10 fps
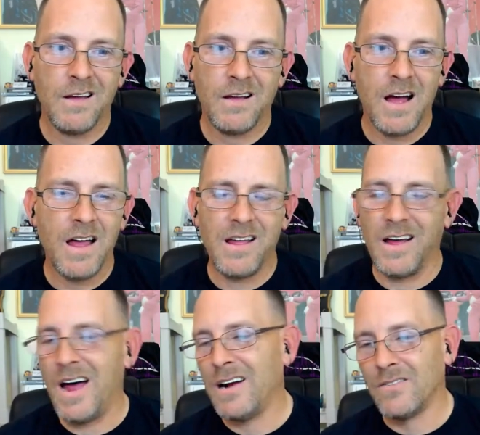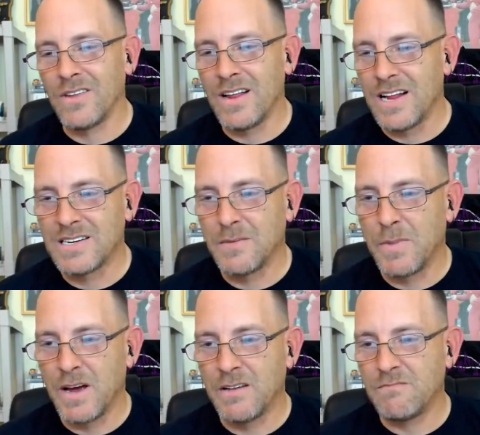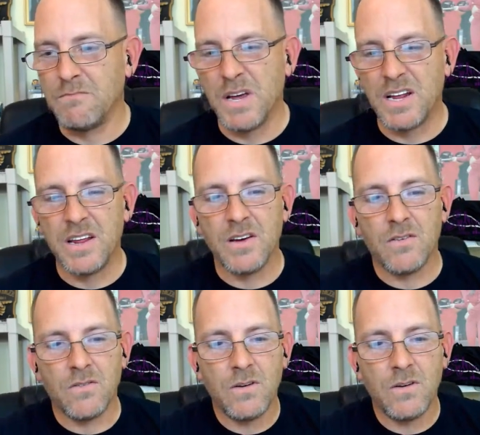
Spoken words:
I don't think that's a big deal.